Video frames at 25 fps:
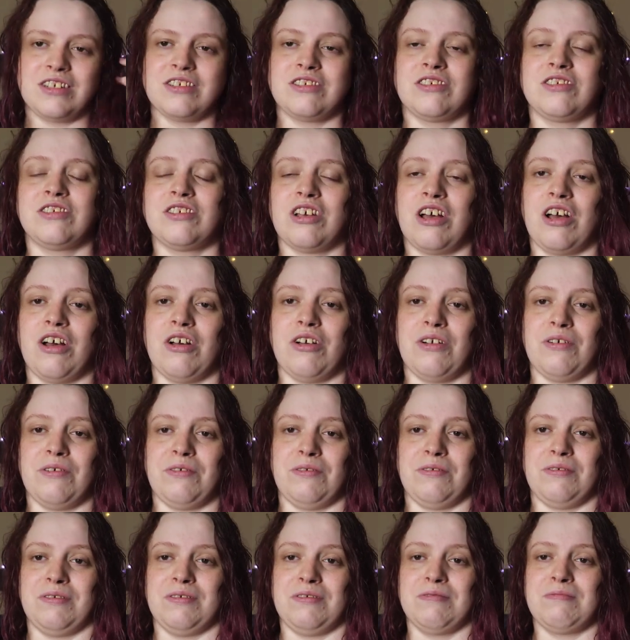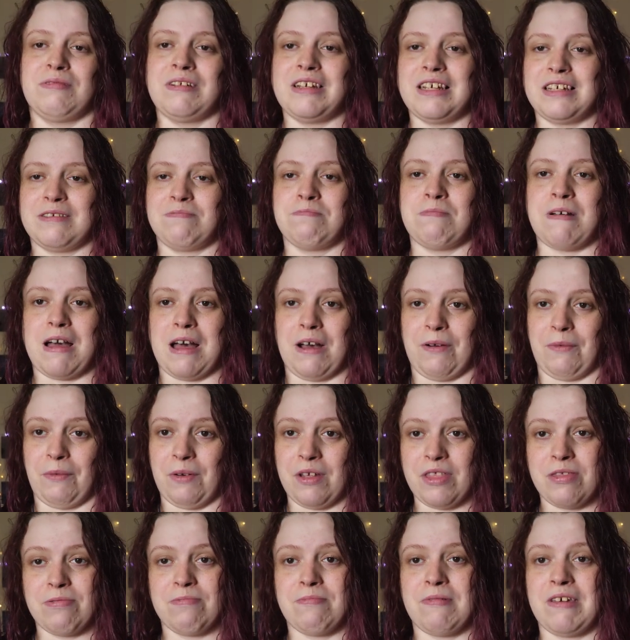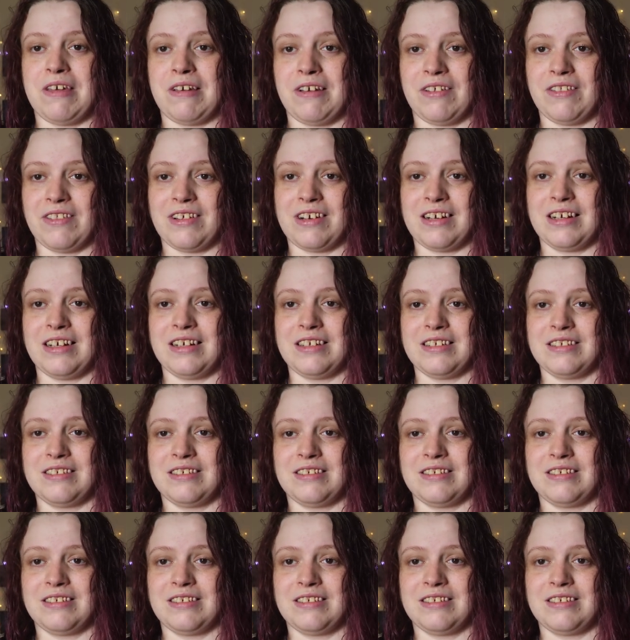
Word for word: So please bear with me on that.